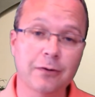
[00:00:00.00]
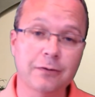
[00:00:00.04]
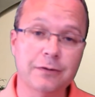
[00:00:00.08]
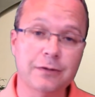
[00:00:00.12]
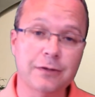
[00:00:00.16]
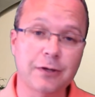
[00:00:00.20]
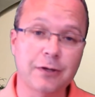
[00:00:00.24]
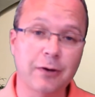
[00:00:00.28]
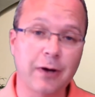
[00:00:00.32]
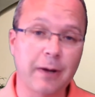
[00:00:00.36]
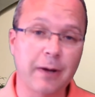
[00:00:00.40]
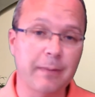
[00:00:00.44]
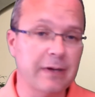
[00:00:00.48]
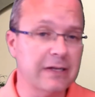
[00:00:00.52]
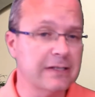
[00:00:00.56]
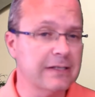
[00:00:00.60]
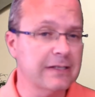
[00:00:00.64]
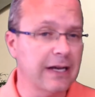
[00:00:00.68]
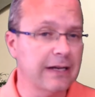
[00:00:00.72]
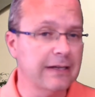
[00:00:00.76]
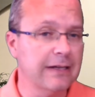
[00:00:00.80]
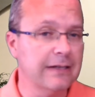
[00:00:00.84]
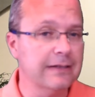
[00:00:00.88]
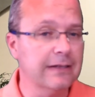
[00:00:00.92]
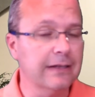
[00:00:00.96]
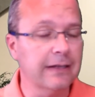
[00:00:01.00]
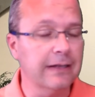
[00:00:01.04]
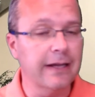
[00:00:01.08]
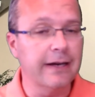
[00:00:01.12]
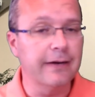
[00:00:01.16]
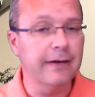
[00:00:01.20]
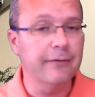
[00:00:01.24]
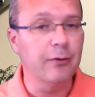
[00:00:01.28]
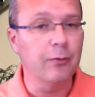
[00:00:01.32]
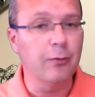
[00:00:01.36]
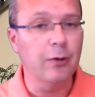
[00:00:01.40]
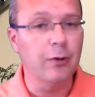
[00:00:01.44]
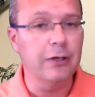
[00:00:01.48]
So I'm excited to let
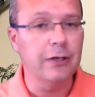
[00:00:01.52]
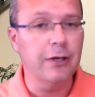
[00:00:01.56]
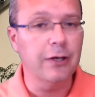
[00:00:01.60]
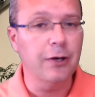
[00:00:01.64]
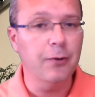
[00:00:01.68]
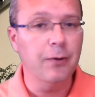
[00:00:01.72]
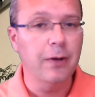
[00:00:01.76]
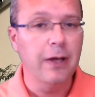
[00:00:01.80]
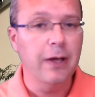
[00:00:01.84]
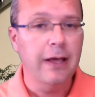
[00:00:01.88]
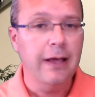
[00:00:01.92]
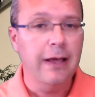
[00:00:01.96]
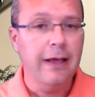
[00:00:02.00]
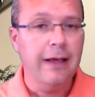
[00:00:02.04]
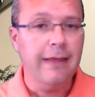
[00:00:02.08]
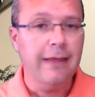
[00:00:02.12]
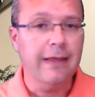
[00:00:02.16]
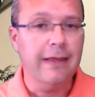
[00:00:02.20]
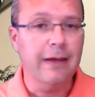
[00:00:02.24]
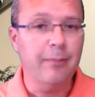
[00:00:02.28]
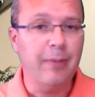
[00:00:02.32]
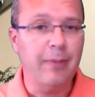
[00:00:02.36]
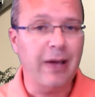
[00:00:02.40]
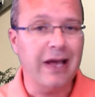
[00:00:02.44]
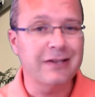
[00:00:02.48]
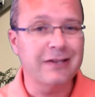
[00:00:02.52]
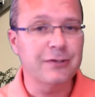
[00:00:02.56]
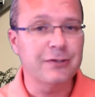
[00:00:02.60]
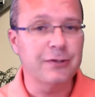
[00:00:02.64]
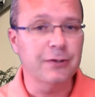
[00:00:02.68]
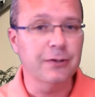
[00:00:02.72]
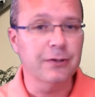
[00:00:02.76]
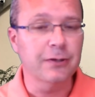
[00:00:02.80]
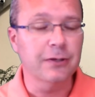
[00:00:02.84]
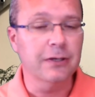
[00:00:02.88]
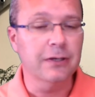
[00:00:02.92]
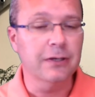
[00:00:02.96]
everyone know that Pastor